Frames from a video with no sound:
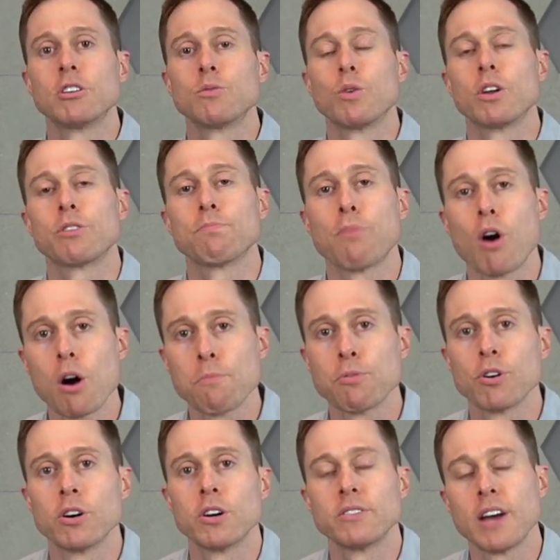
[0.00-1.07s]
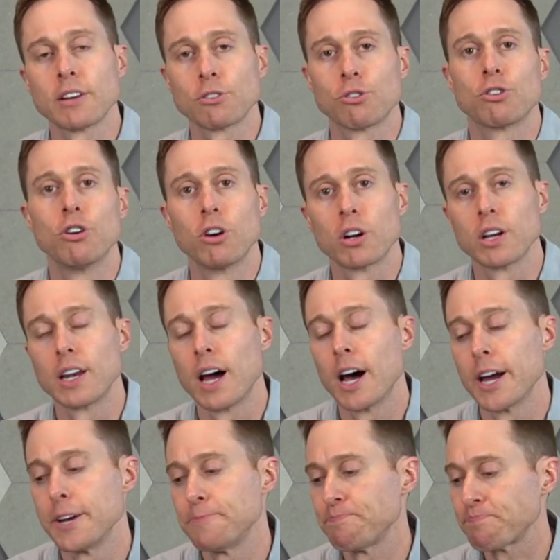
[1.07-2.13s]
with Barbara, Dr. Cook, and
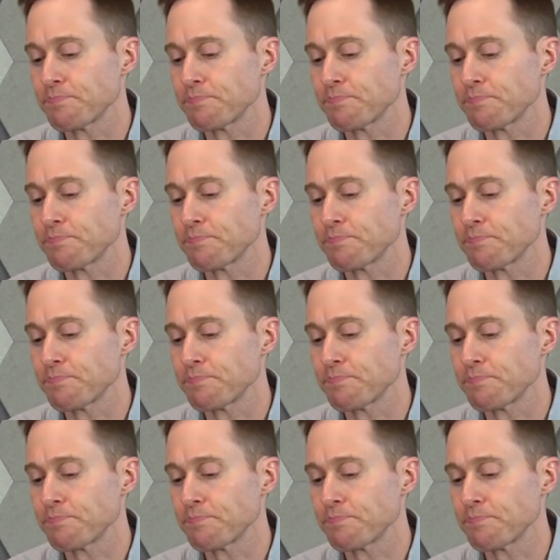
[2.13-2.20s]
I.